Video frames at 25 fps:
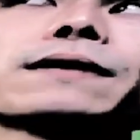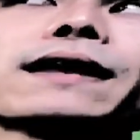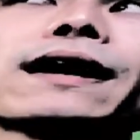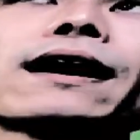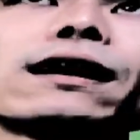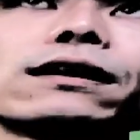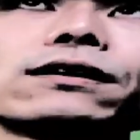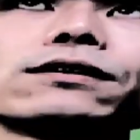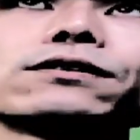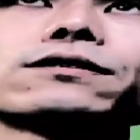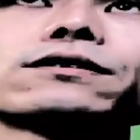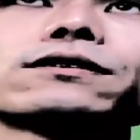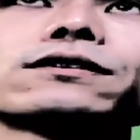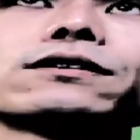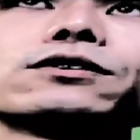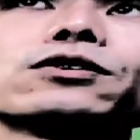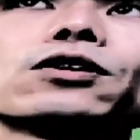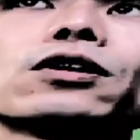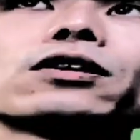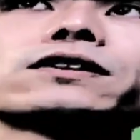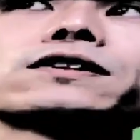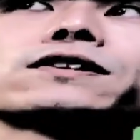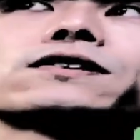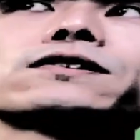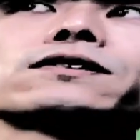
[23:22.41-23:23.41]
color,
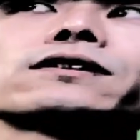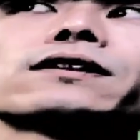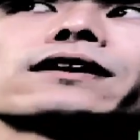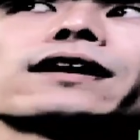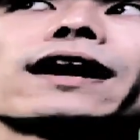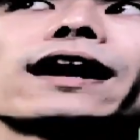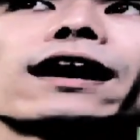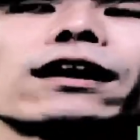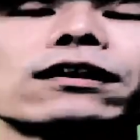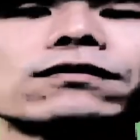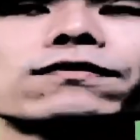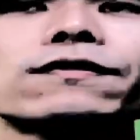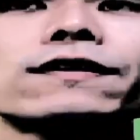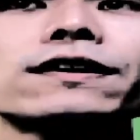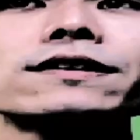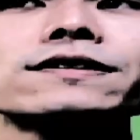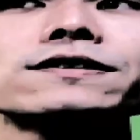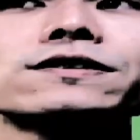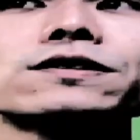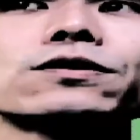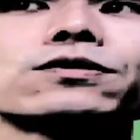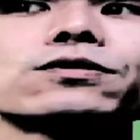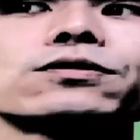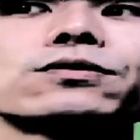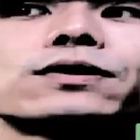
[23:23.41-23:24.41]
not
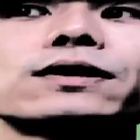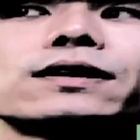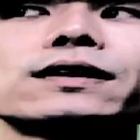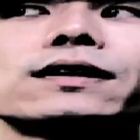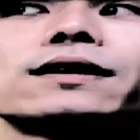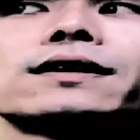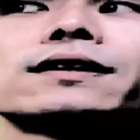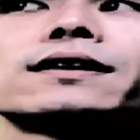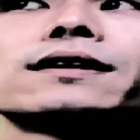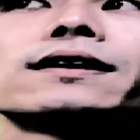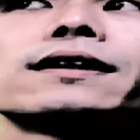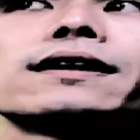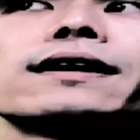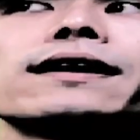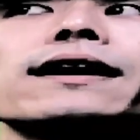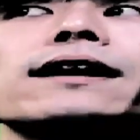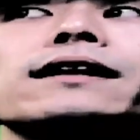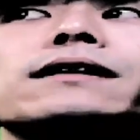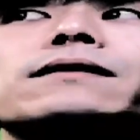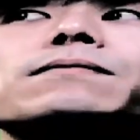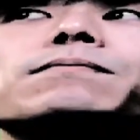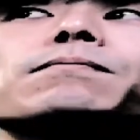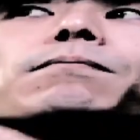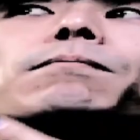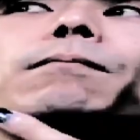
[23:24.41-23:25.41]
alpha, so
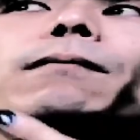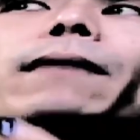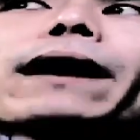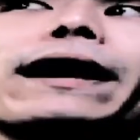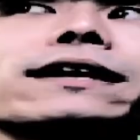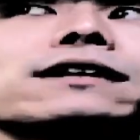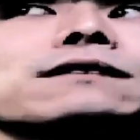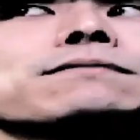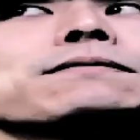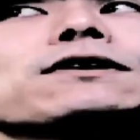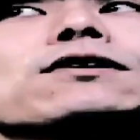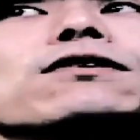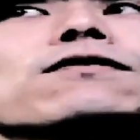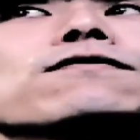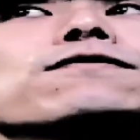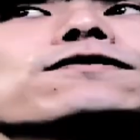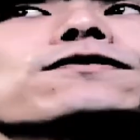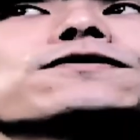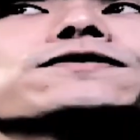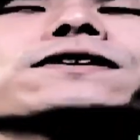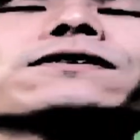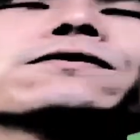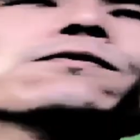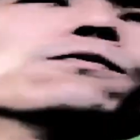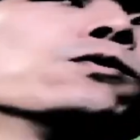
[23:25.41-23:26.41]
it might be
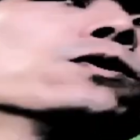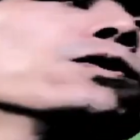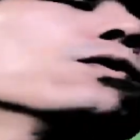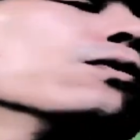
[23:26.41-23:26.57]
confusing.